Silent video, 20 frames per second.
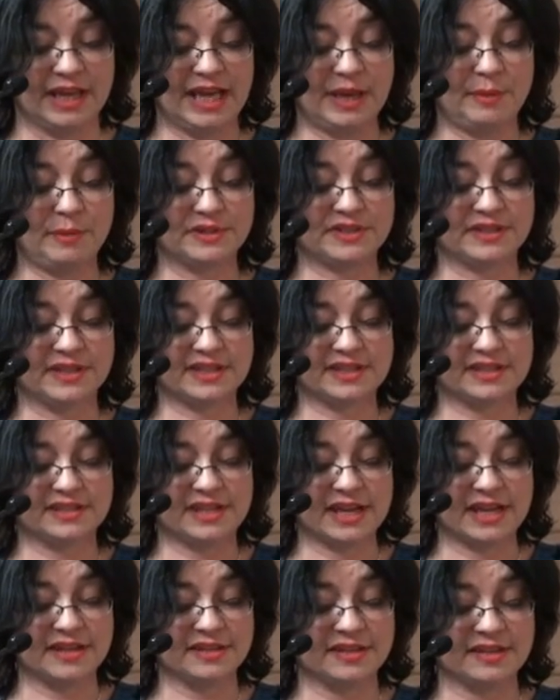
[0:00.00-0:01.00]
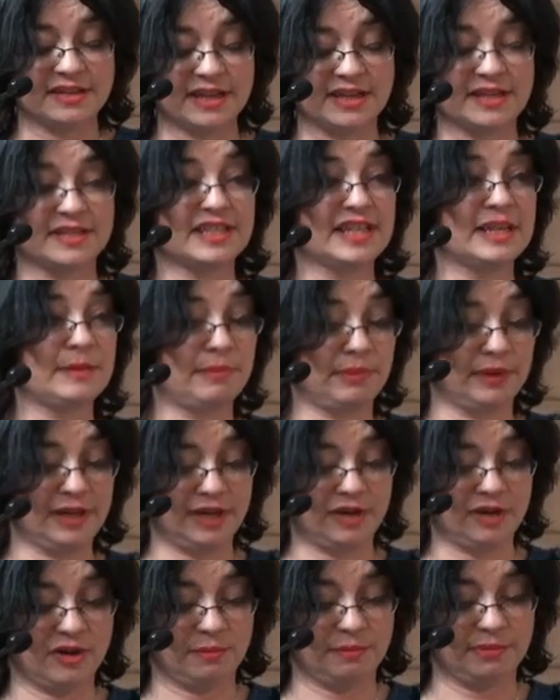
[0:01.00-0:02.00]
It was an extended and
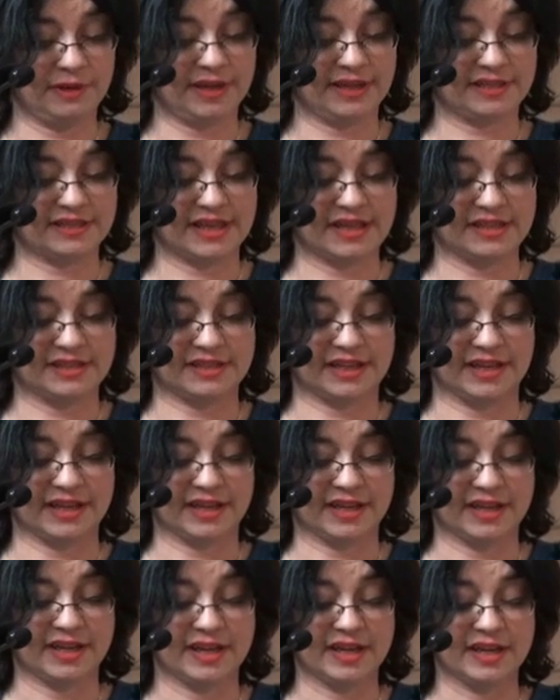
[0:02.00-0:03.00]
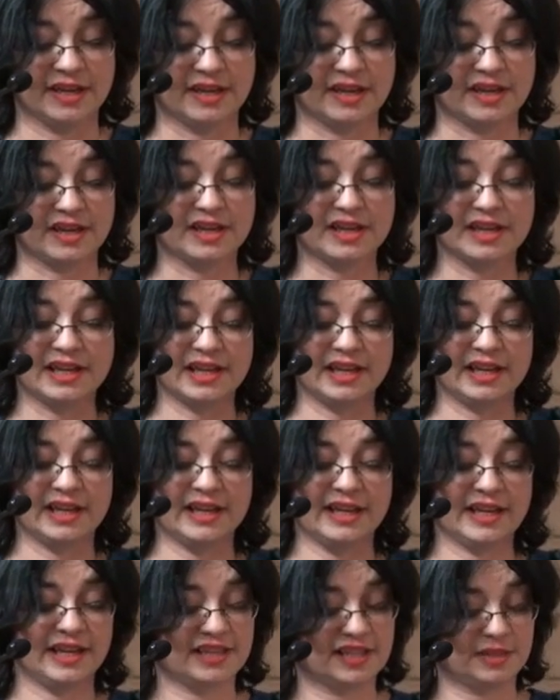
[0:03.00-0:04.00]
deeply complex essay,
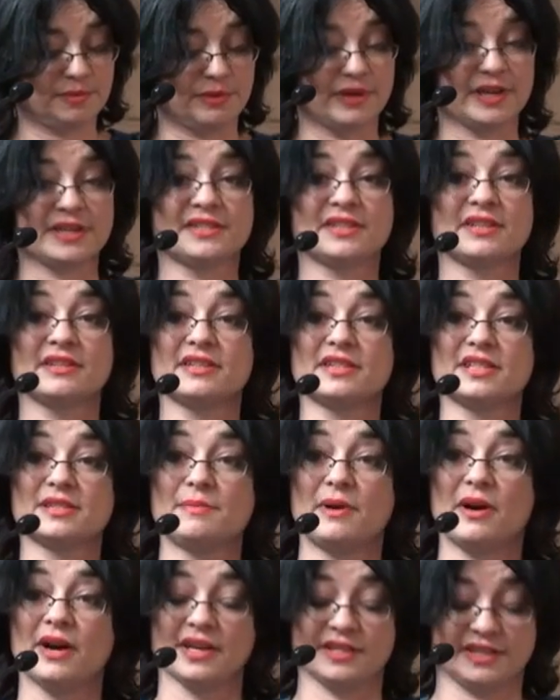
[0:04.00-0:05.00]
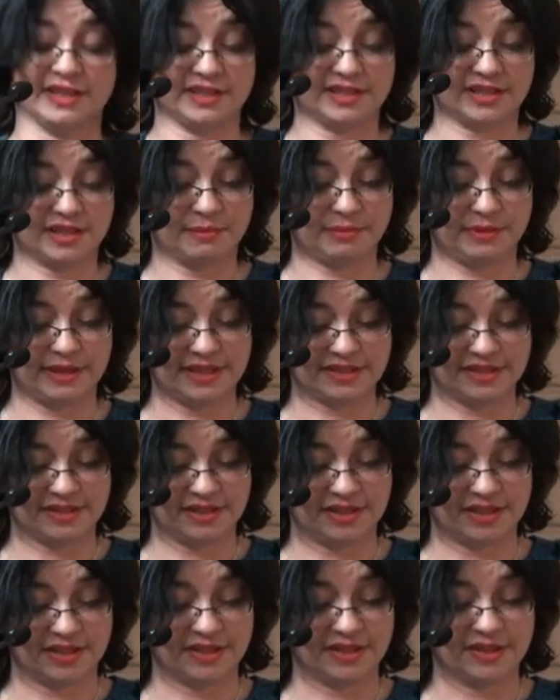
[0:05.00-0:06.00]
clearly expressed despite its
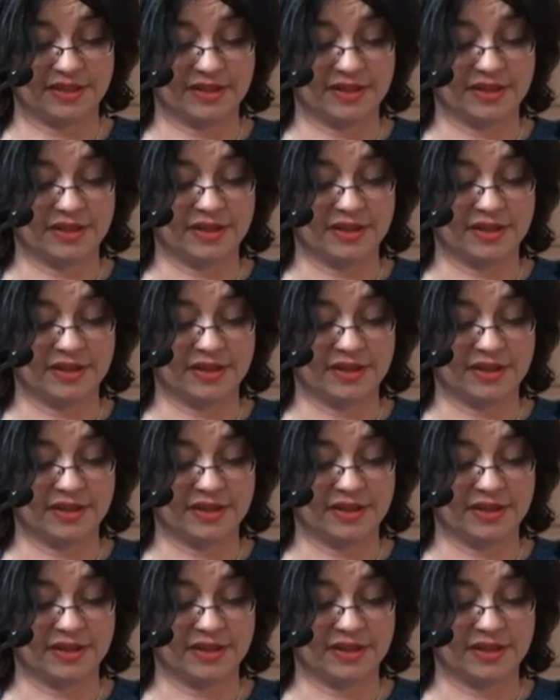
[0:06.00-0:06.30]
complexity.